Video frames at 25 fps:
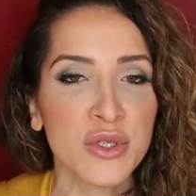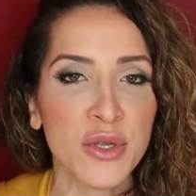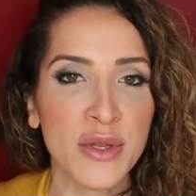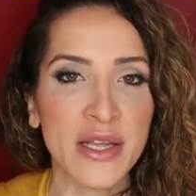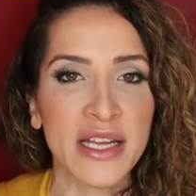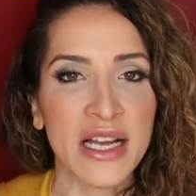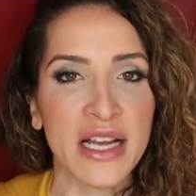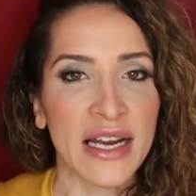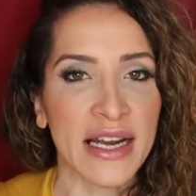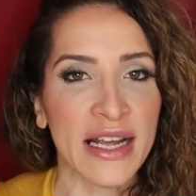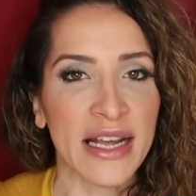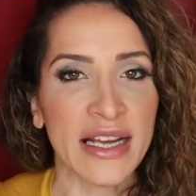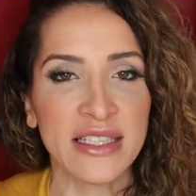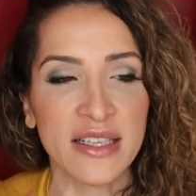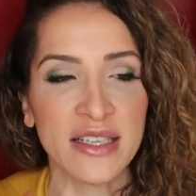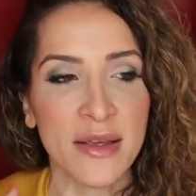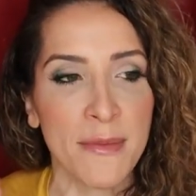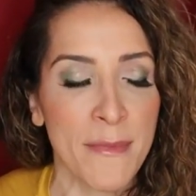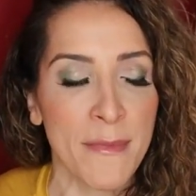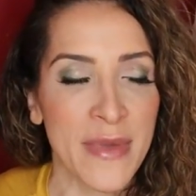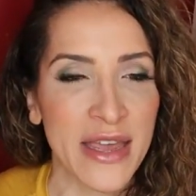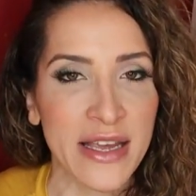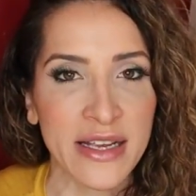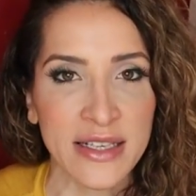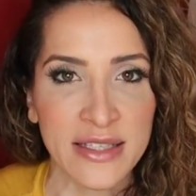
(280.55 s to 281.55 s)
So they kind of had to
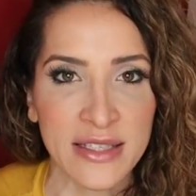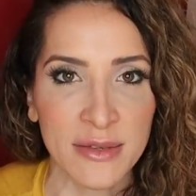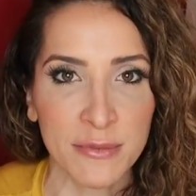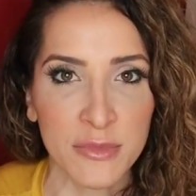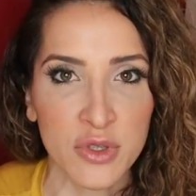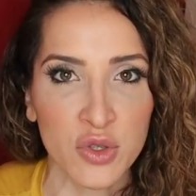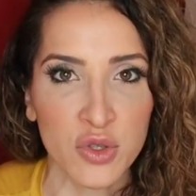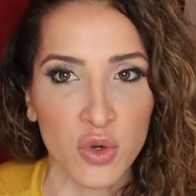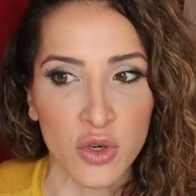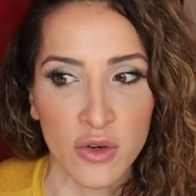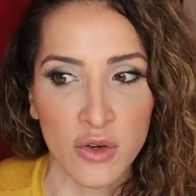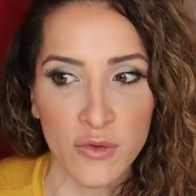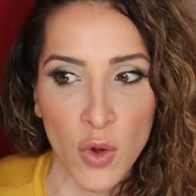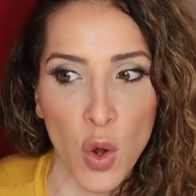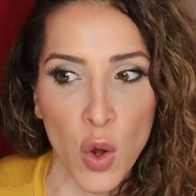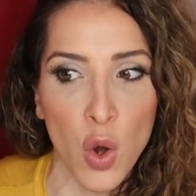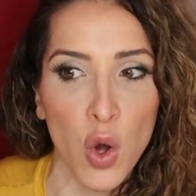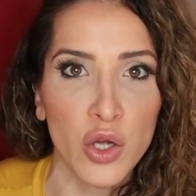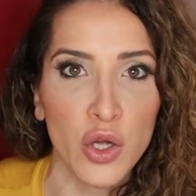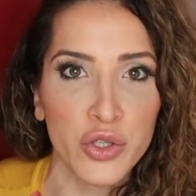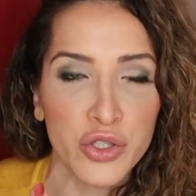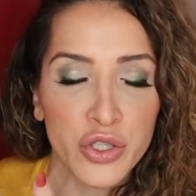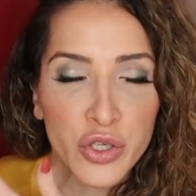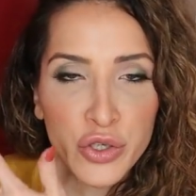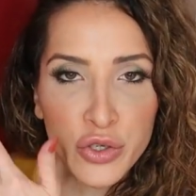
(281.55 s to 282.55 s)
make some sort of
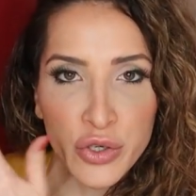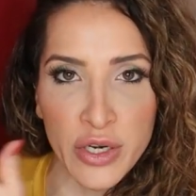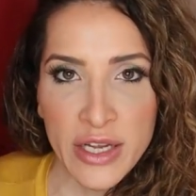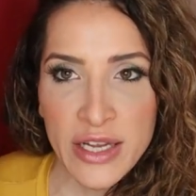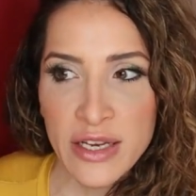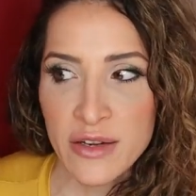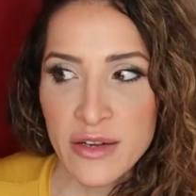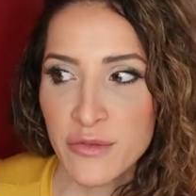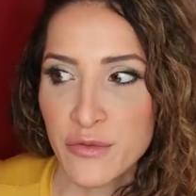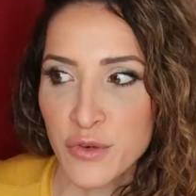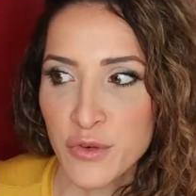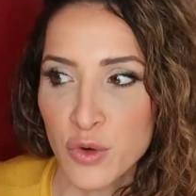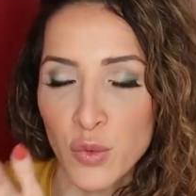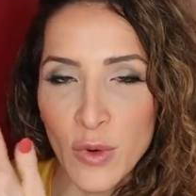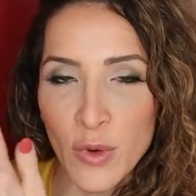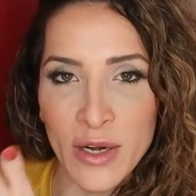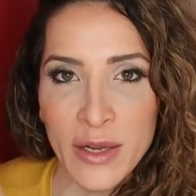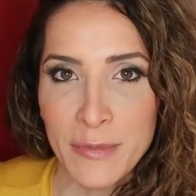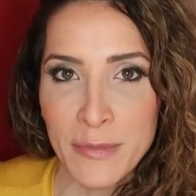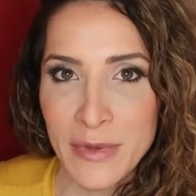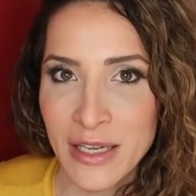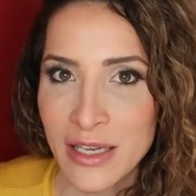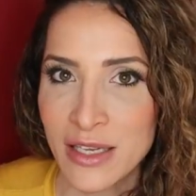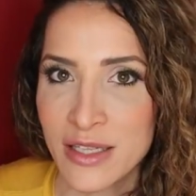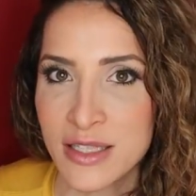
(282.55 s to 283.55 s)
alternate for what
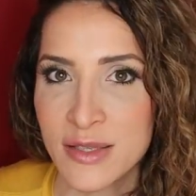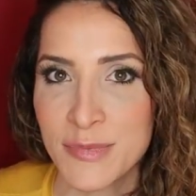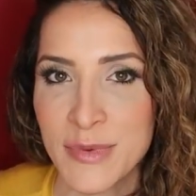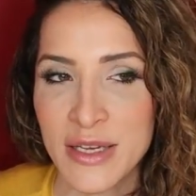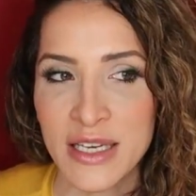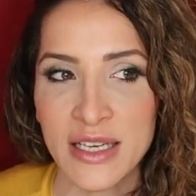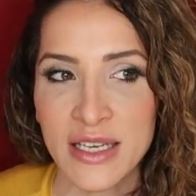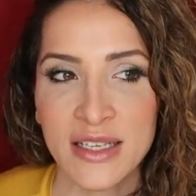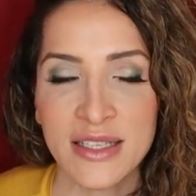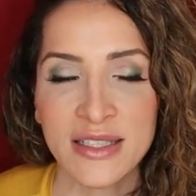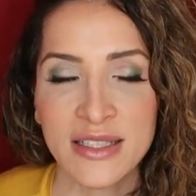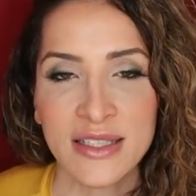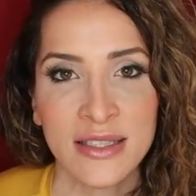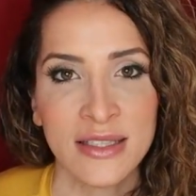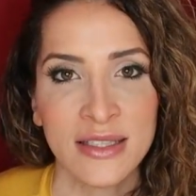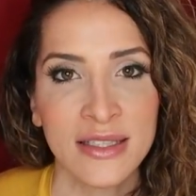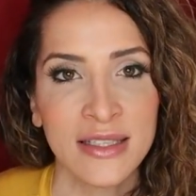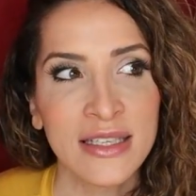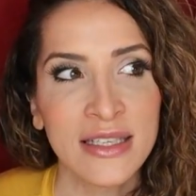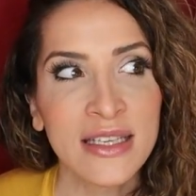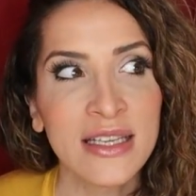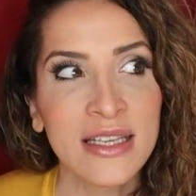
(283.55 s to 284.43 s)
it means because,